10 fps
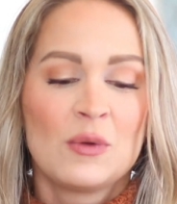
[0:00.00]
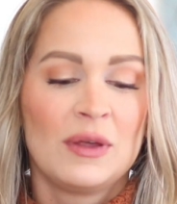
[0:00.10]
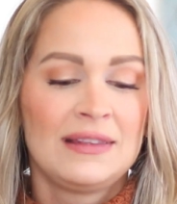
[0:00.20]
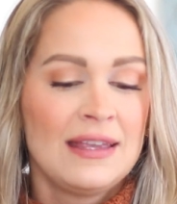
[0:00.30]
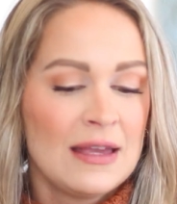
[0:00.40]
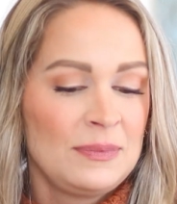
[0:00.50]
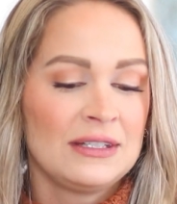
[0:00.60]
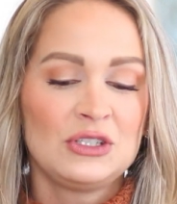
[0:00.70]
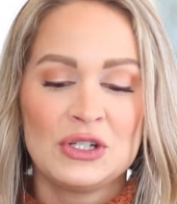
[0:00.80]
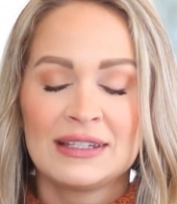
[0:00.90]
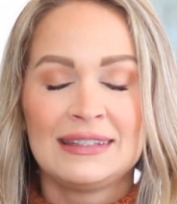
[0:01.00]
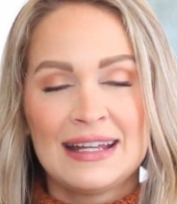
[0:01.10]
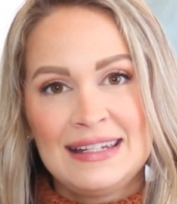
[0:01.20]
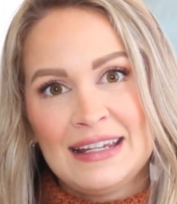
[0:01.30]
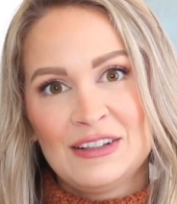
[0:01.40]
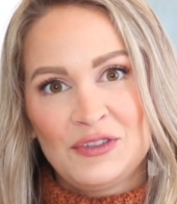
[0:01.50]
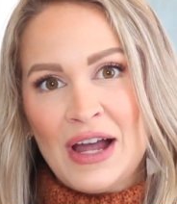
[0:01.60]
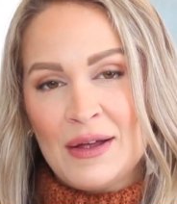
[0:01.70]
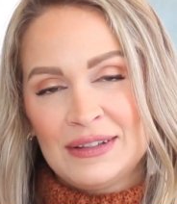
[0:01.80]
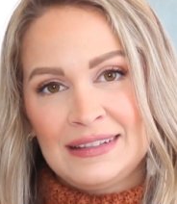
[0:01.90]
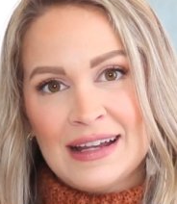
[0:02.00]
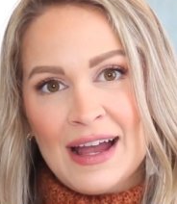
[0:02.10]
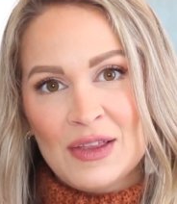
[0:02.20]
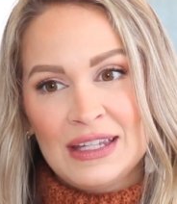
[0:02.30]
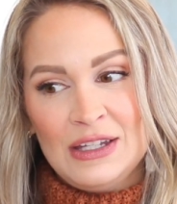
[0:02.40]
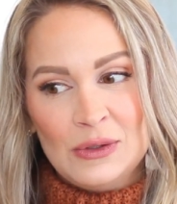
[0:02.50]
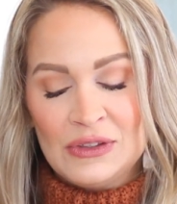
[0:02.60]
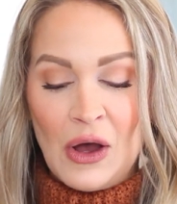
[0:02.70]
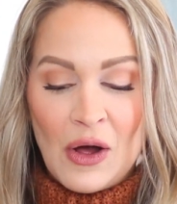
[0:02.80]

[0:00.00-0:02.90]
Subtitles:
with tips and tricks and ideas for how to style and use